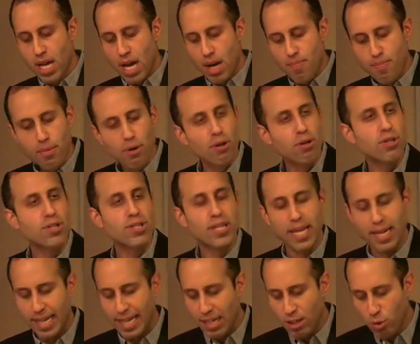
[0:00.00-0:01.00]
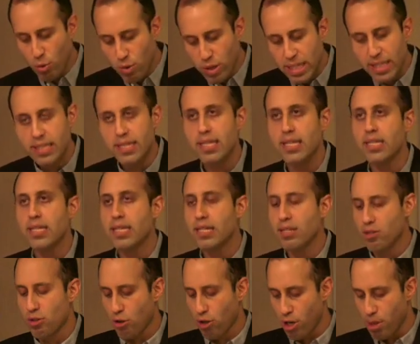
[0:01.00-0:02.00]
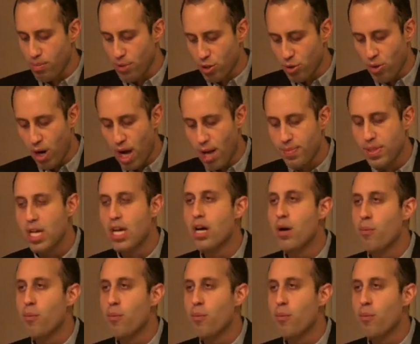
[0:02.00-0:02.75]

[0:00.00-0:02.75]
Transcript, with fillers: emerged that increasingly circumscribed